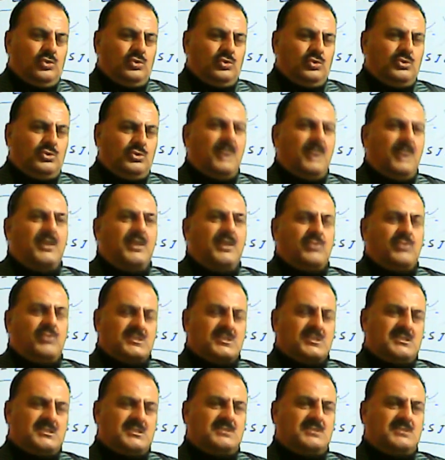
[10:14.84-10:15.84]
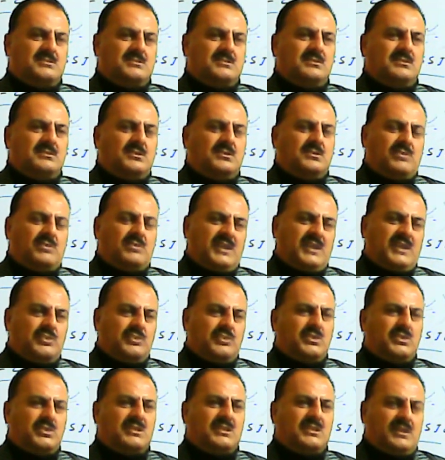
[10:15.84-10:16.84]
Do you have any question regarding to
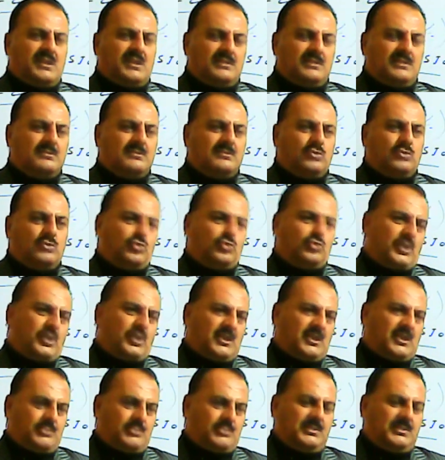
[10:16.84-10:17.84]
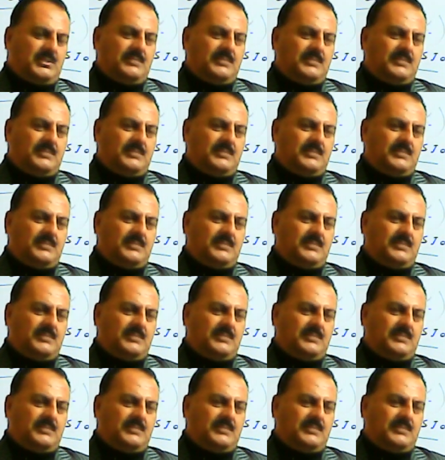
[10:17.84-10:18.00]
this class? So you can ask me.